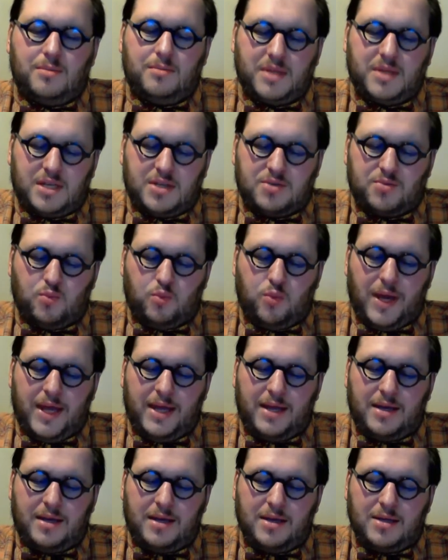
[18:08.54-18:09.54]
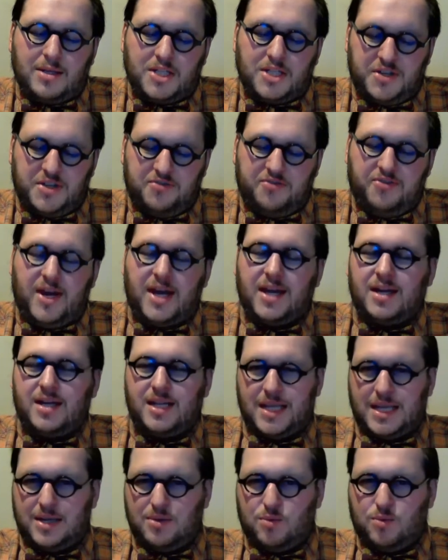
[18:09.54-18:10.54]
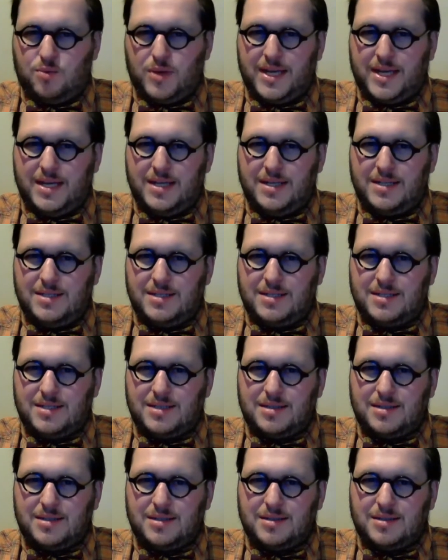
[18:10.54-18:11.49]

Because when she finally reads